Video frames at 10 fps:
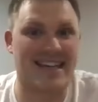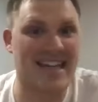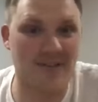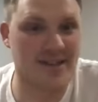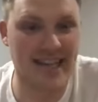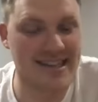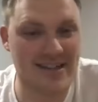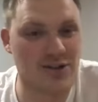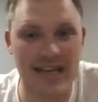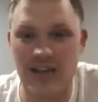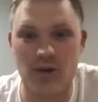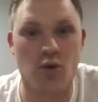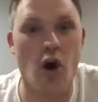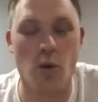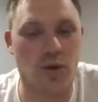he never says there's anything
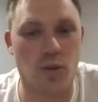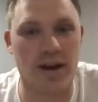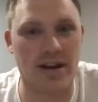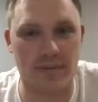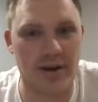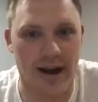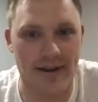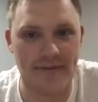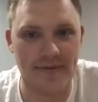wrong with wanting to be great.